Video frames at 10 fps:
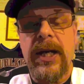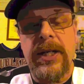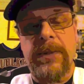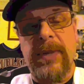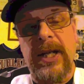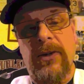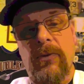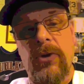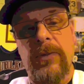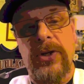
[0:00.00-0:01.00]
despite the
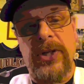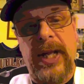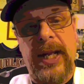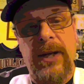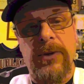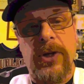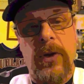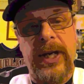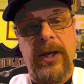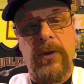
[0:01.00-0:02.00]
rumors that he was
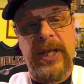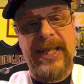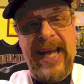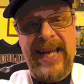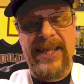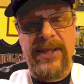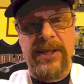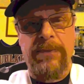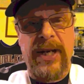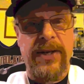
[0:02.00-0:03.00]
going to go to Texas
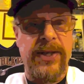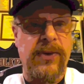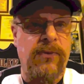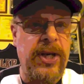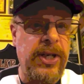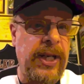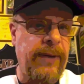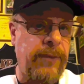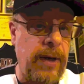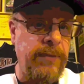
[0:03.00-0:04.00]
because he's originally
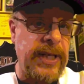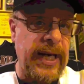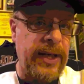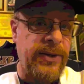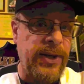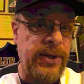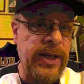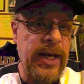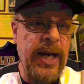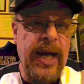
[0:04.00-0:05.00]
from Texas
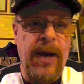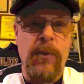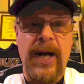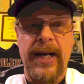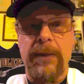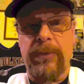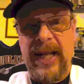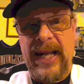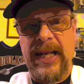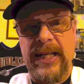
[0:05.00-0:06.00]
and wanted to
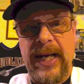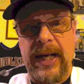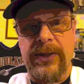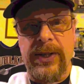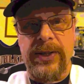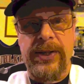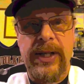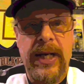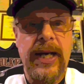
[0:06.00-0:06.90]
play in Texas.